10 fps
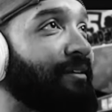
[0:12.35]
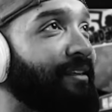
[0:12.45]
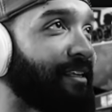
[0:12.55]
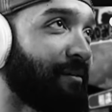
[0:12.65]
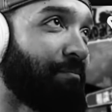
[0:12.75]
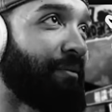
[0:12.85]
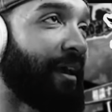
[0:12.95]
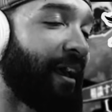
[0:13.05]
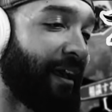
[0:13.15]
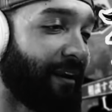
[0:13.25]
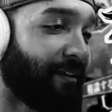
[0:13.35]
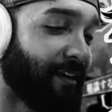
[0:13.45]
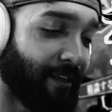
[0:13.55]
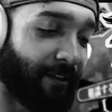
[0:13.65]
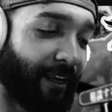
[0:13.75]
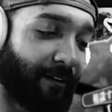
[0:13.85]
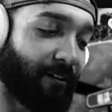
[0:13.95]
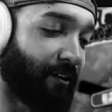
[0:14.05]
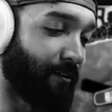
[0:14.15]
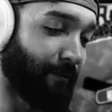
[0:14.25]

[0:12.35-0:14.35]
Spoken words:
that's bad. Like, girl.